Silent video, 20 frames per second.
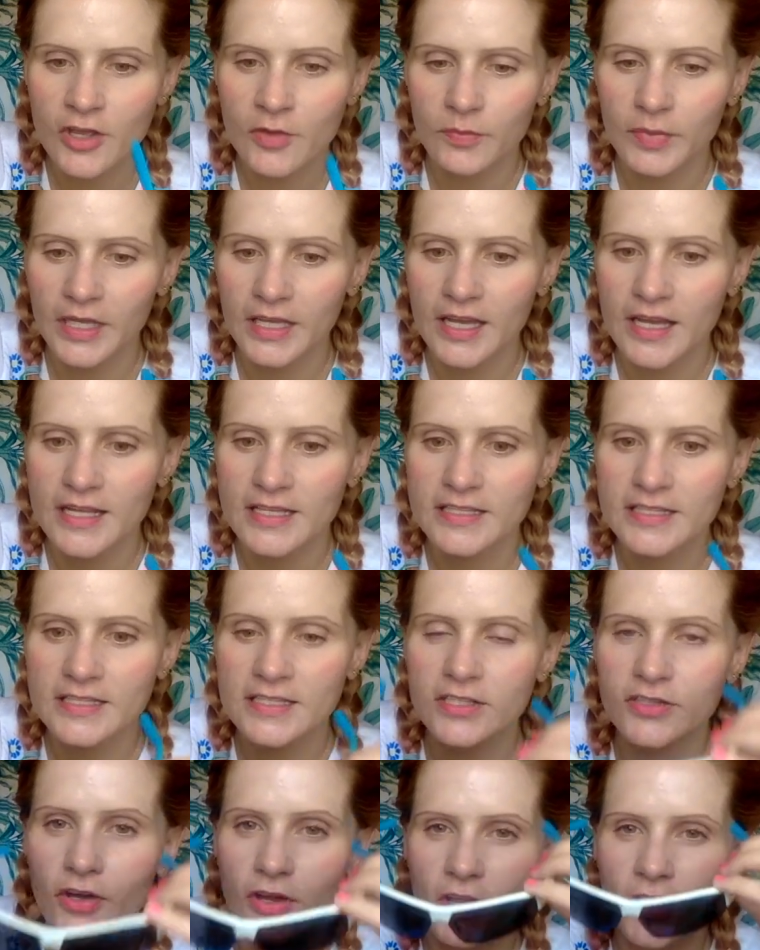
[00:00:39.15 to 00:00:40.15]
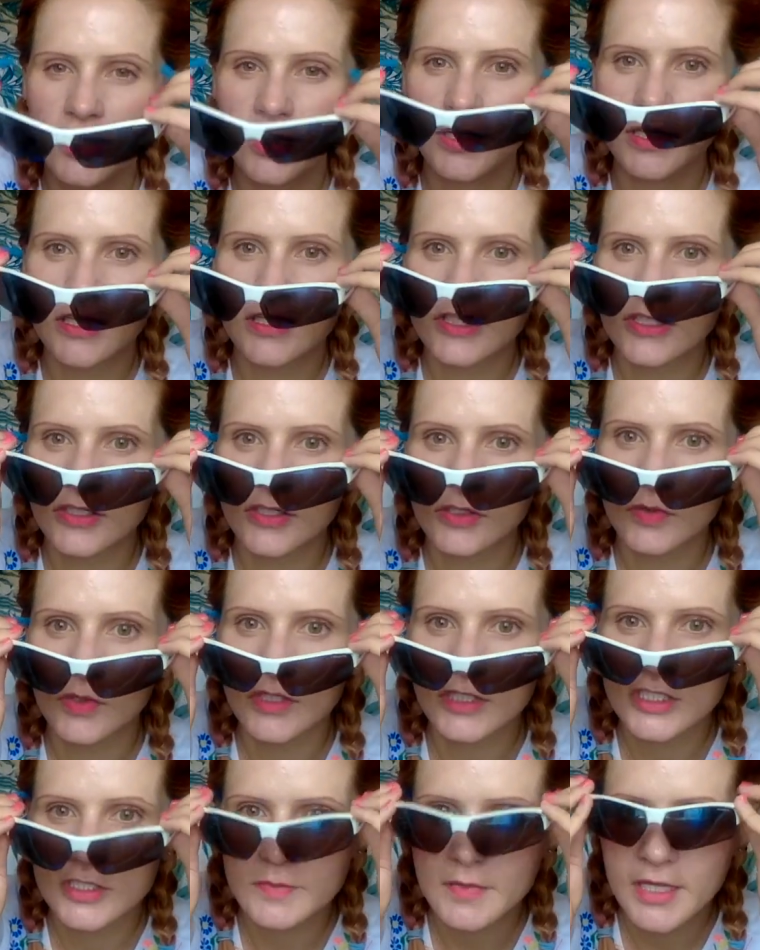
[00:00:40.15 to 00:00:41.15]
because not only do you want
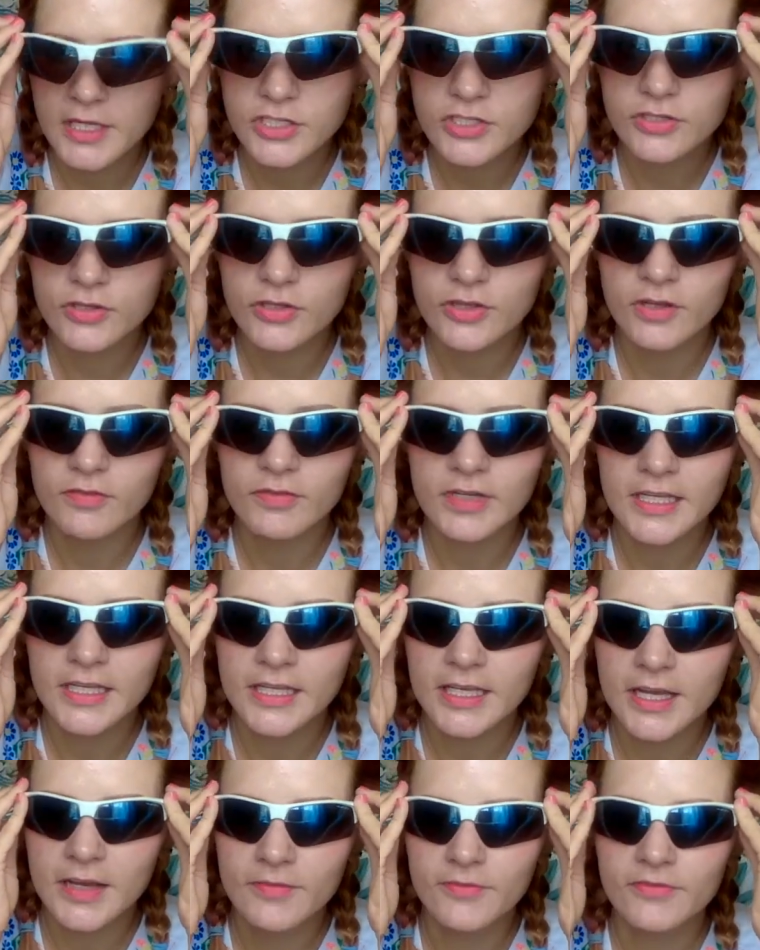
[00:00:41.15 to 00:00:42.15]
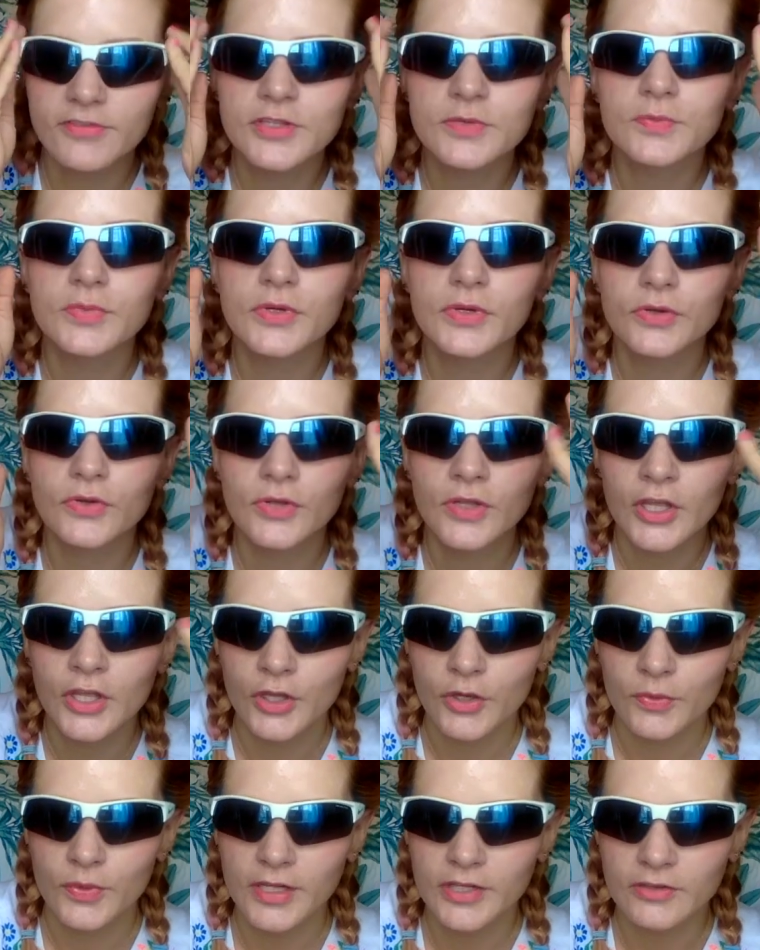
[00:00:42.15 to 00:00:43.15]
to make sure they're really comfortable
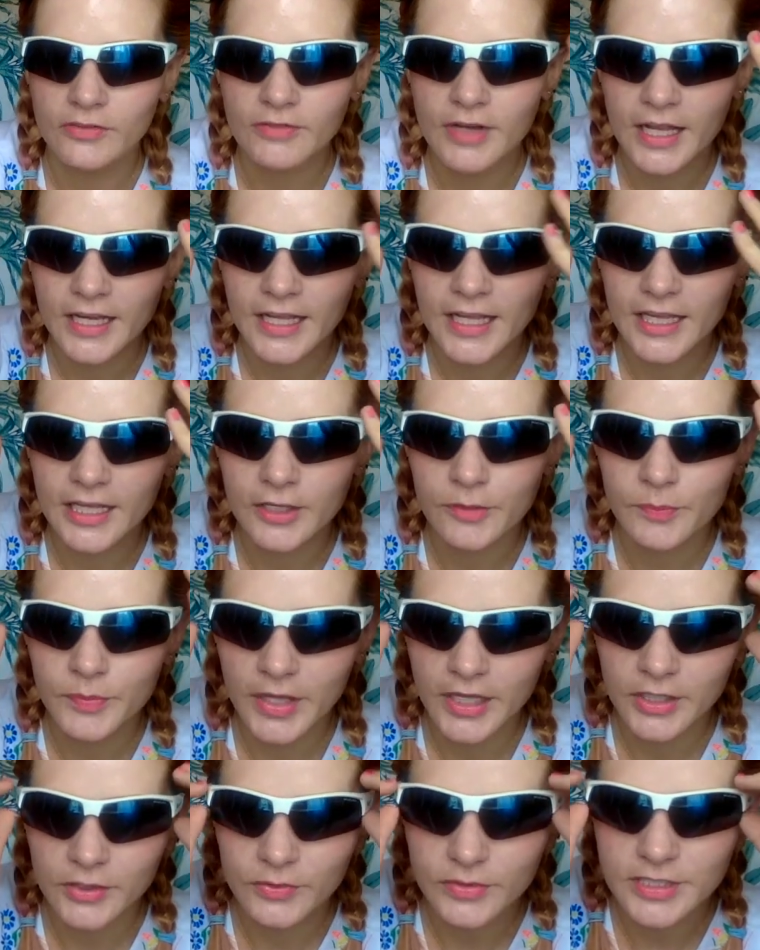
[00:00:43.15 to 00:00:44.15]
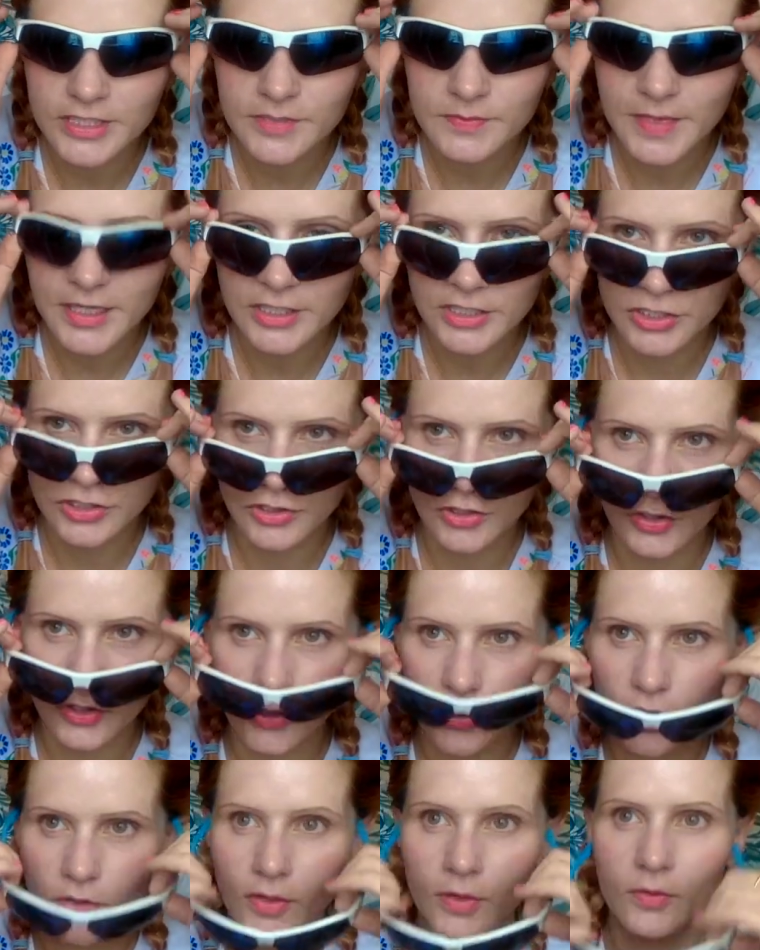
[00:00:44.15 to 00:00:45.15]
when you're running, but you want to make
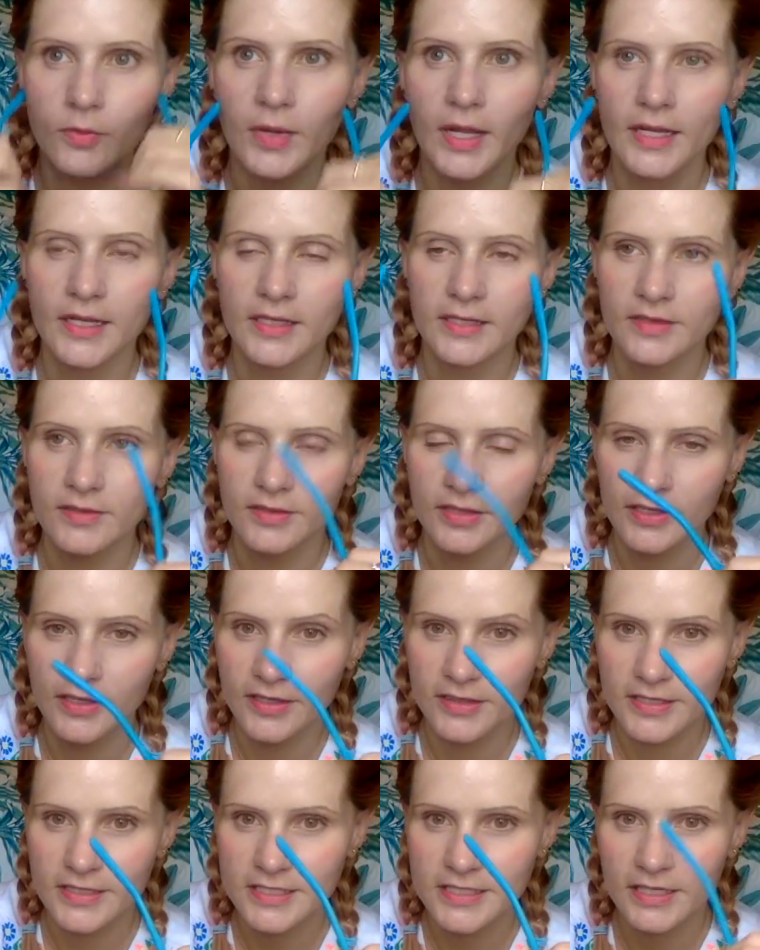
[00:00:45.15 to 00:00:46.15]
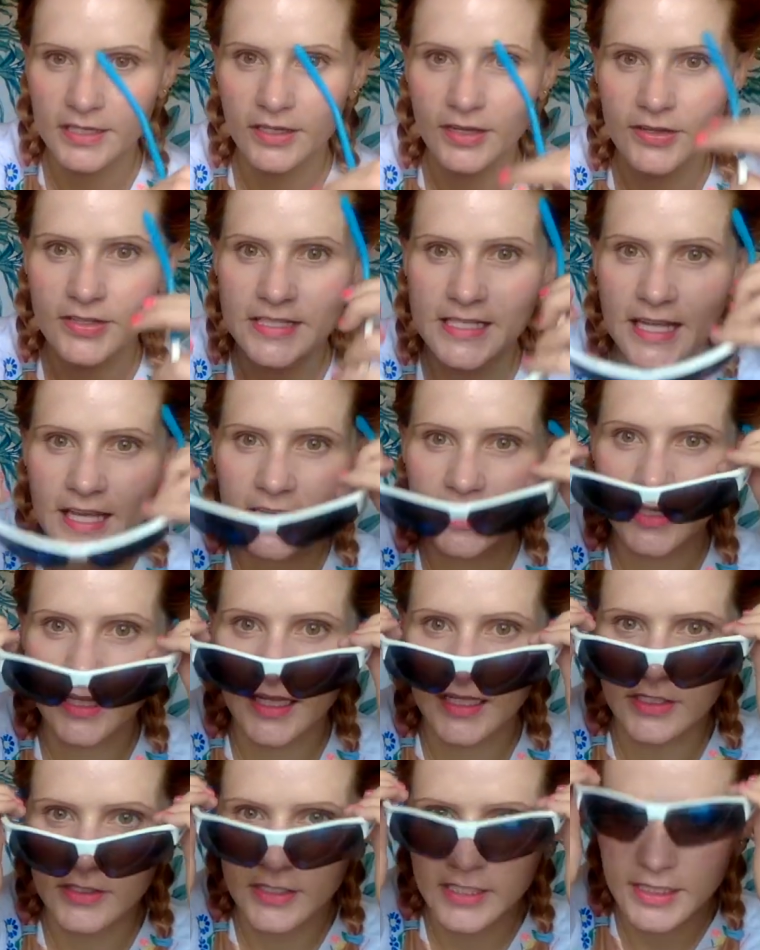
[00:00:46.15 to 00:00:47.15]
sure when the sun goes in
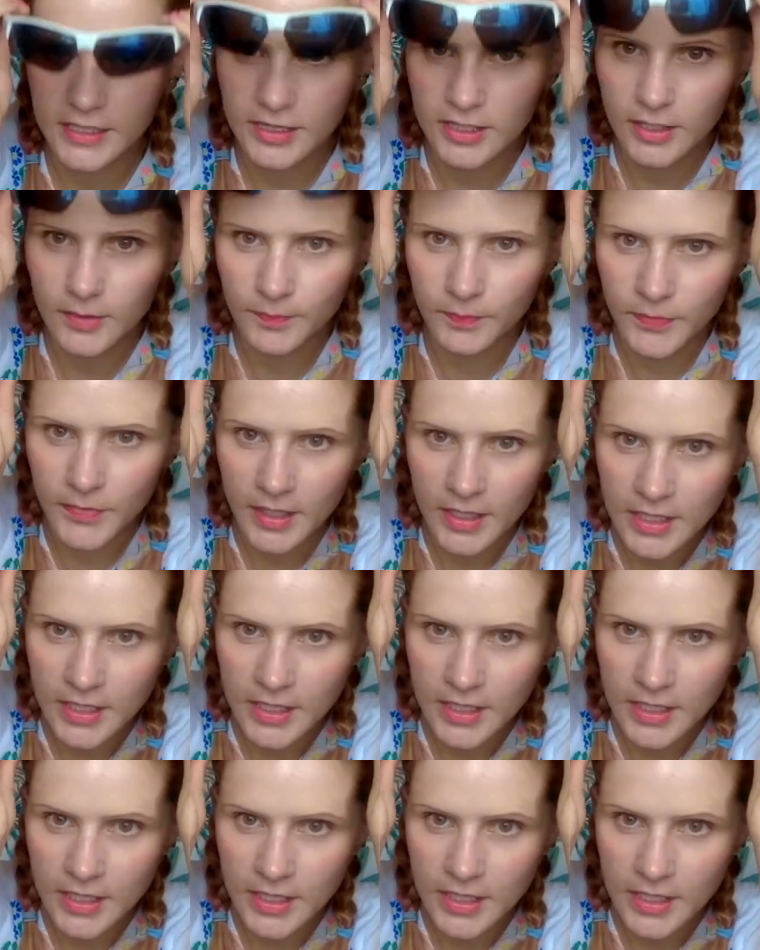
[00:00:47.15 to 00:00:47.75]
and you need them